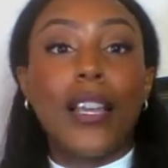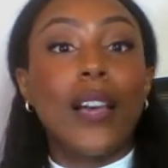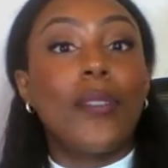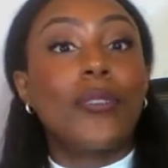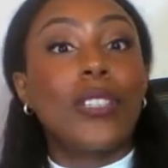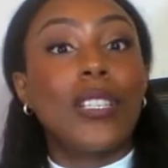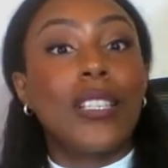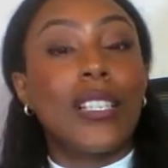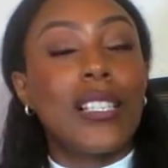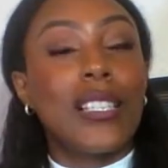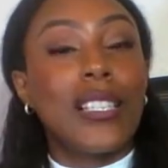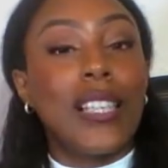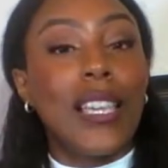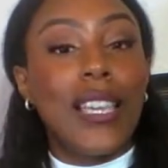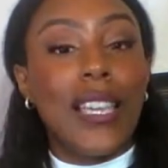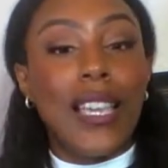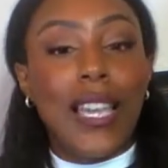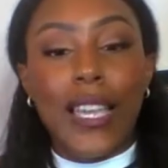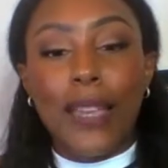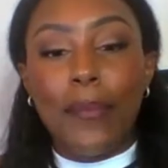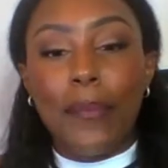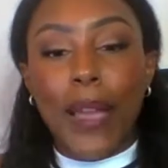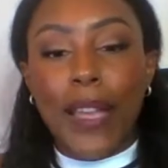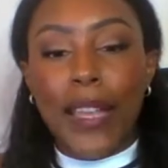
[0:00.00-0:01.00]
I was gonna
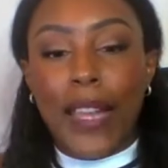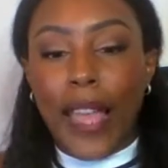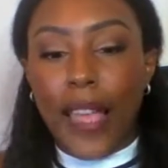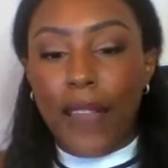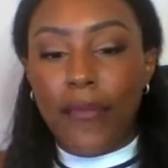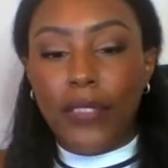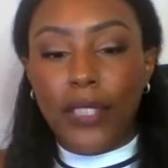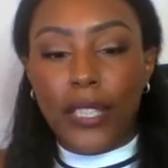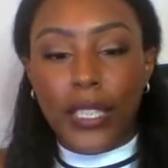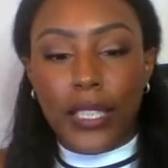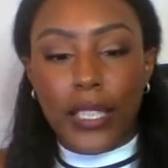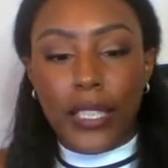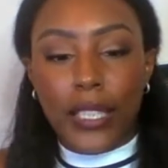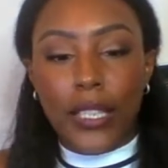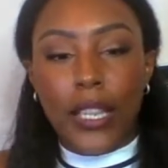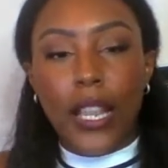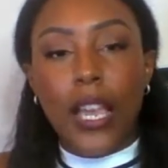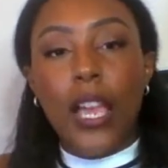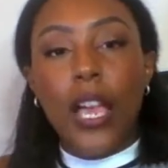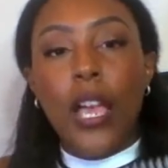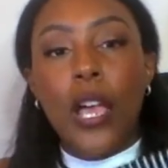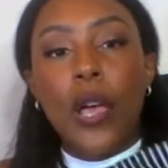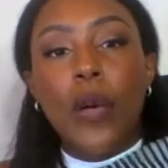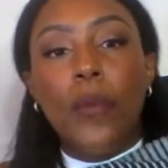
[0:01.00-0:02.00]
say it might have linen,
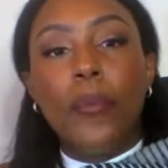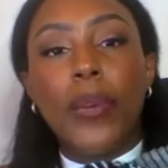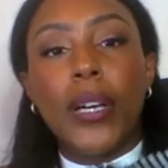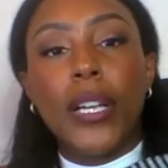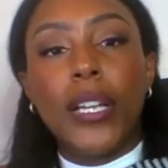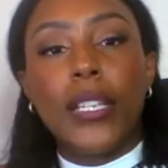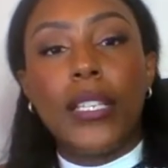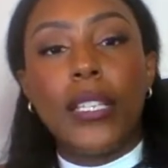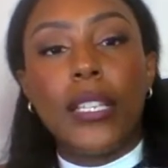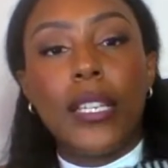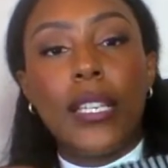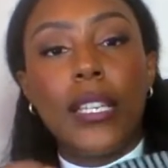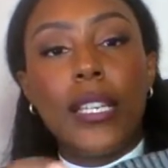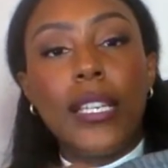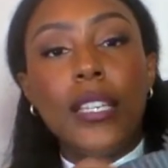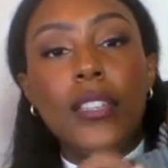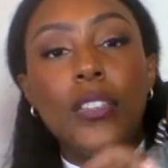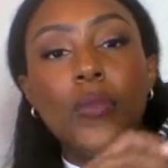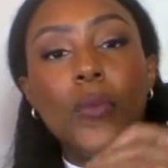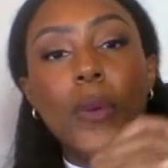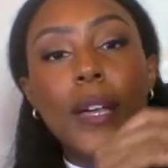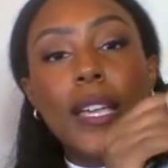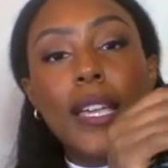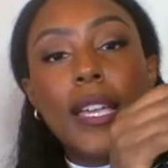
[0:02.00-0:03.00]
but
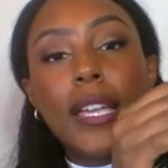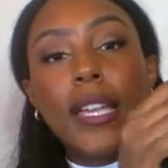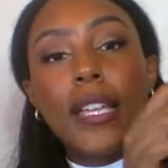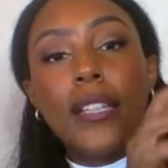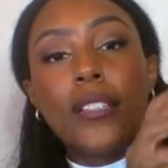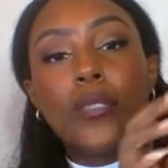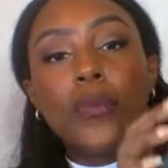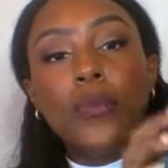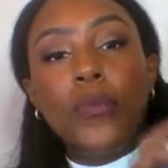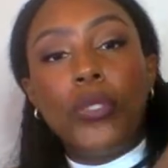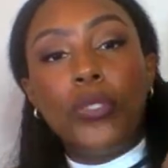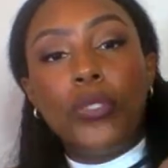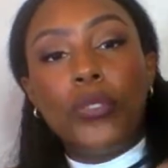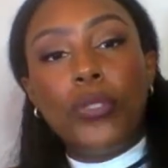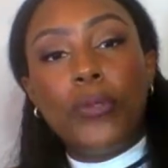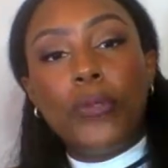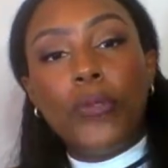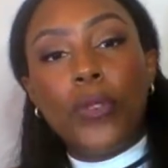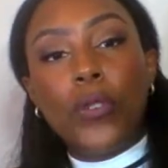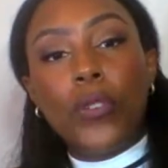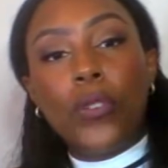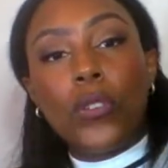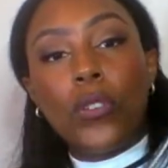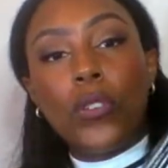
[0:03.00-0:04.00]
either way, it's
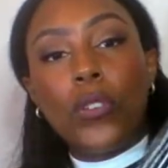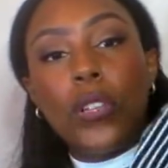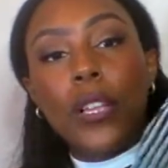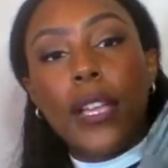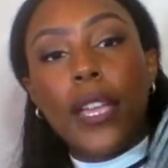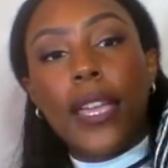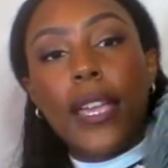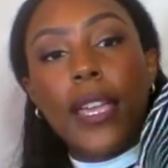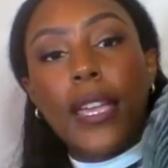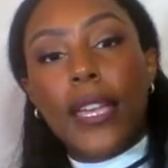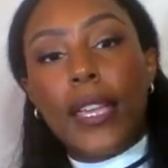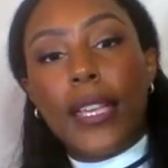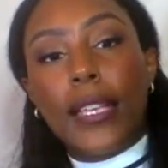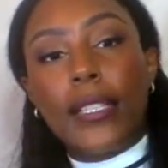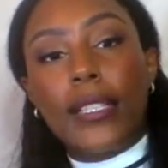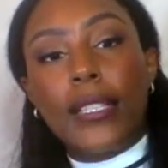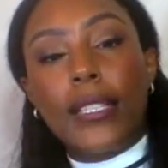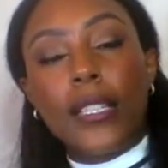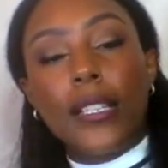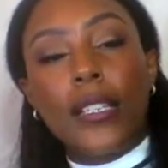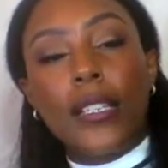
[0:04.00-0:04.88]
beautiful and